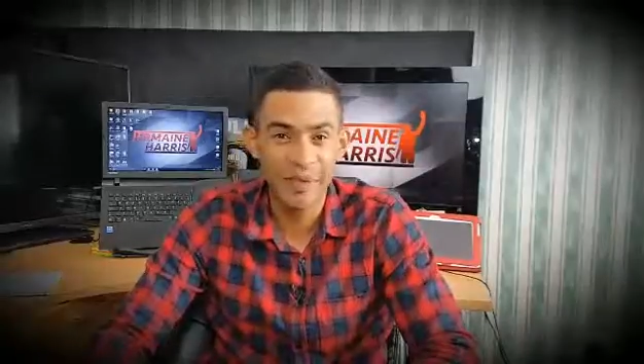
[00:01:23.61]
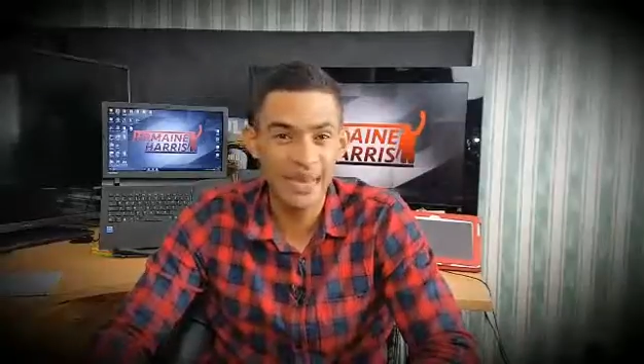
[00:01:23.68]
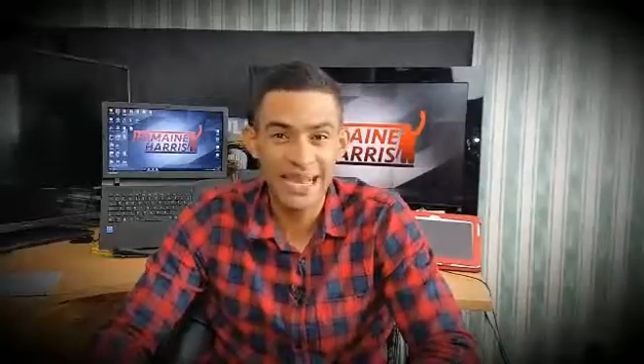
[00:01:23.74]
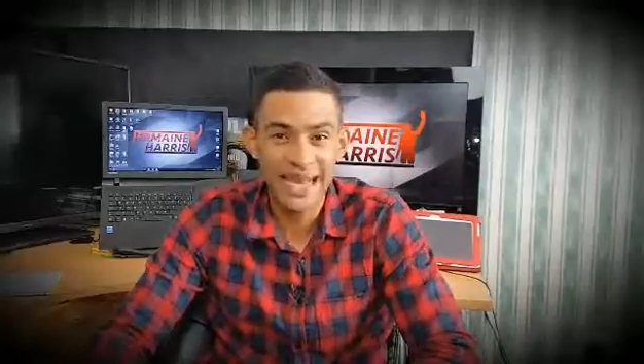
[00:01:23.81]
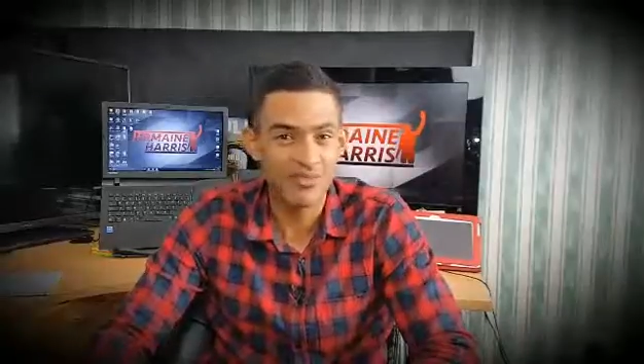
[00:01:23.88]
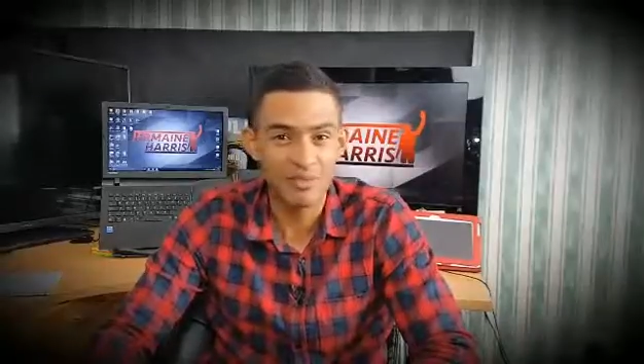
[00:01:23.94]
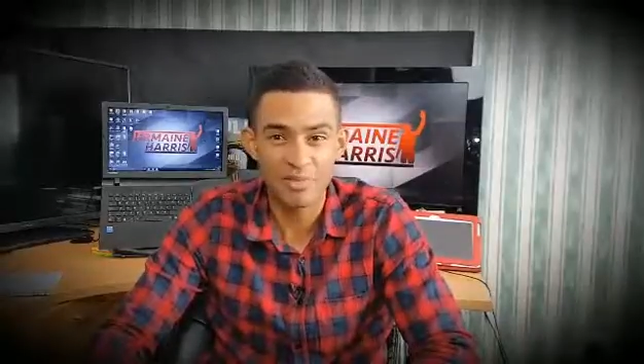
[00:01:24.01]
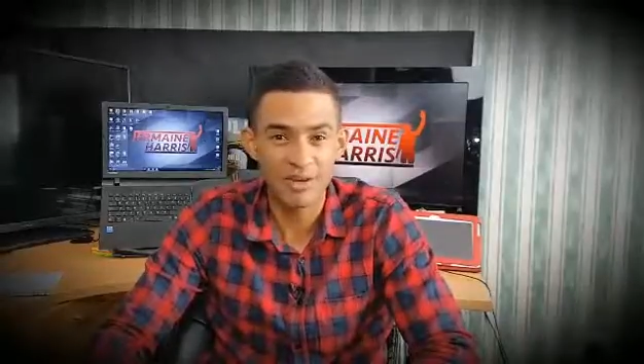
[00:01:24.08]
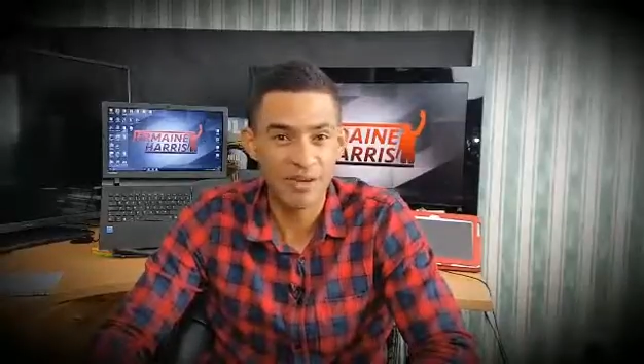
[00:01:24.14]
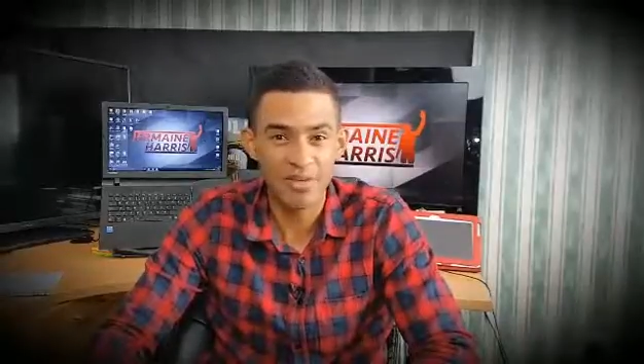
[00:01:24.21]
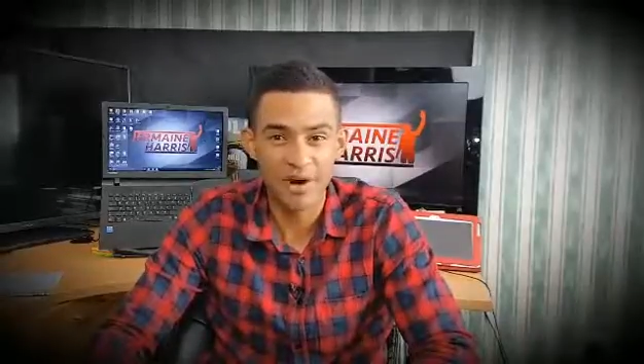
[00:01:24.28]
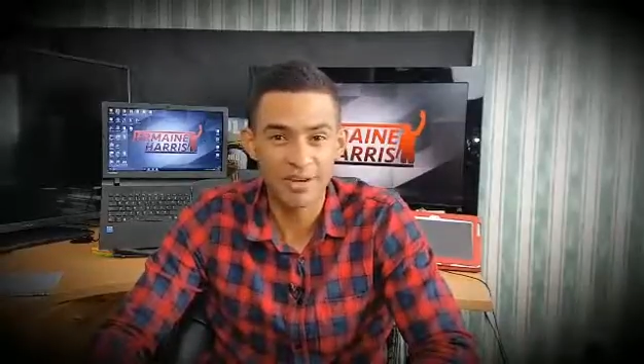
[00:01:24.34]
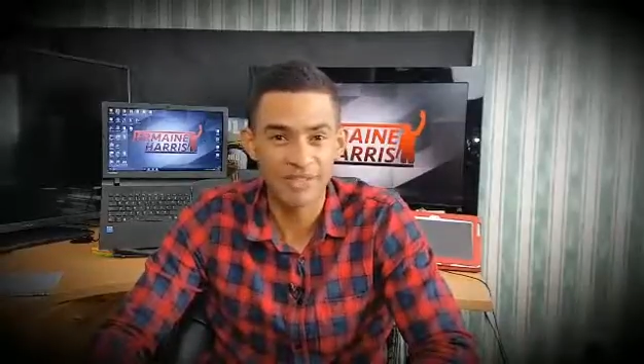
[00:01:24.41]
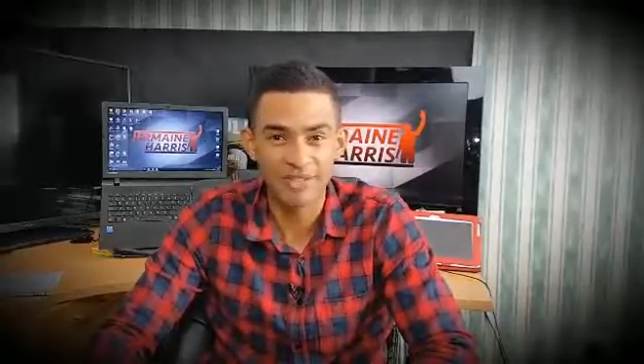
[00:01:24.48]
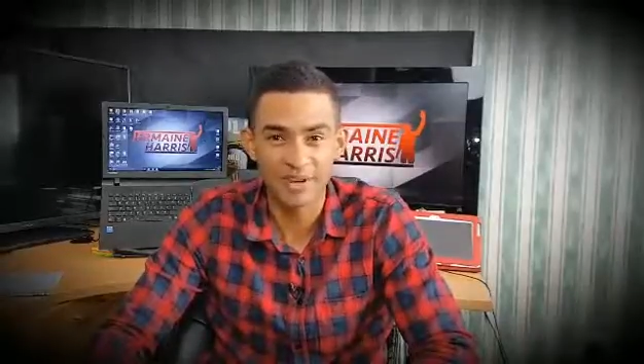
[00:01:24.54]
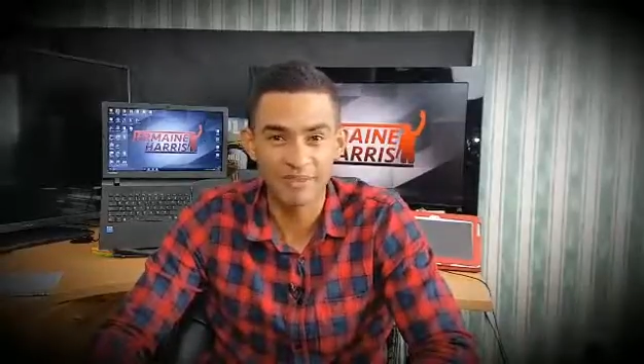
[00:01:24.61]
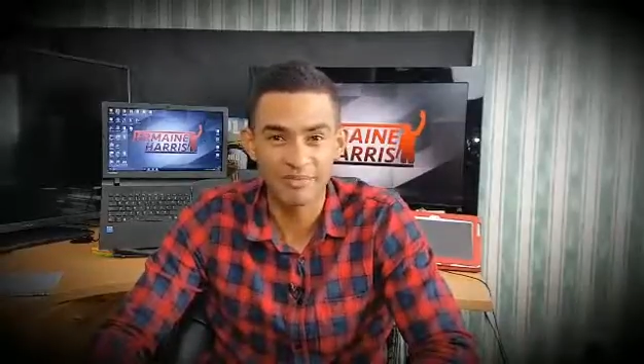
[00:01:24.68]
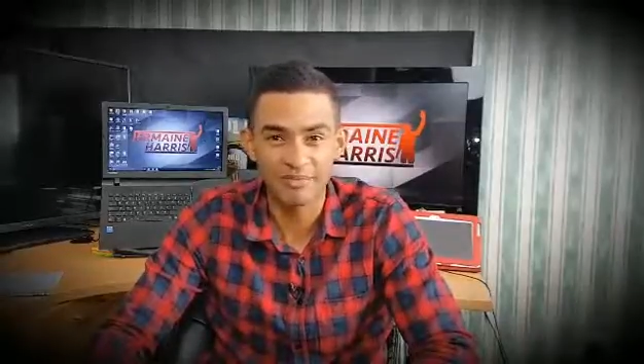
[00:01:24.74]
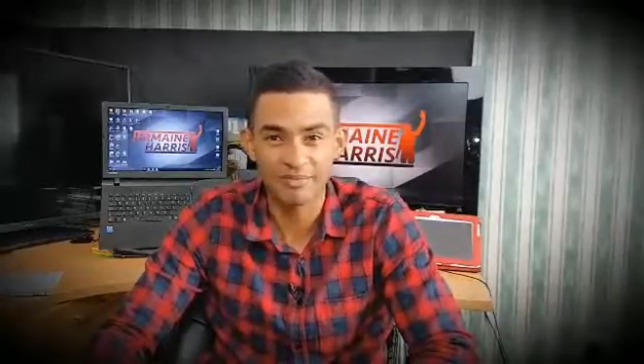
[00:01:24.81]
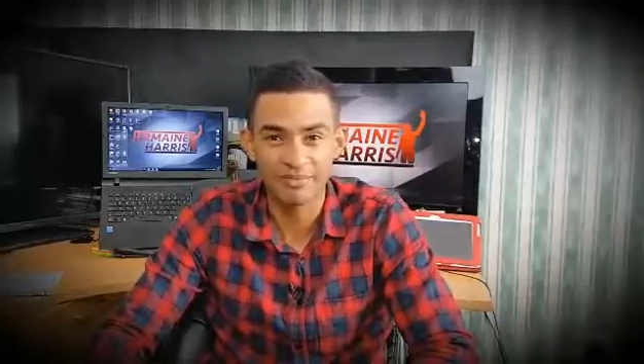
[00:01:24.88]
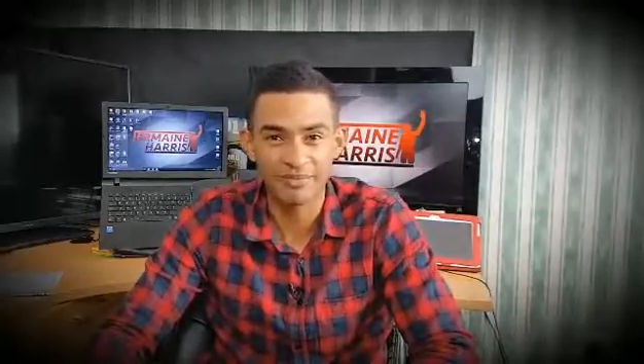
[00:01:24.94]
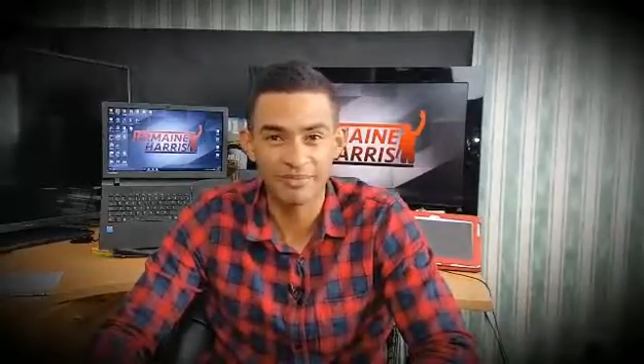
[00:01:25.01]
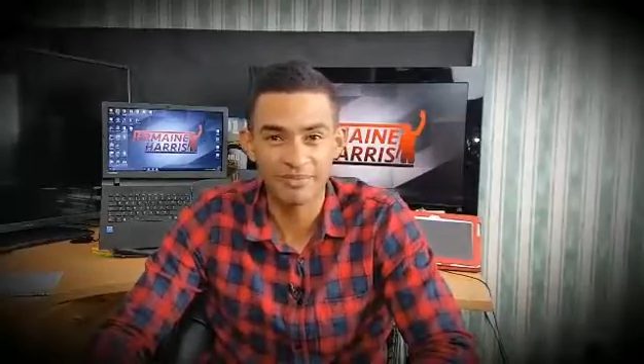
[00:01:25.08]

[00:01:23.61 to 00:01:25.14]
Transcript: may never be a right time.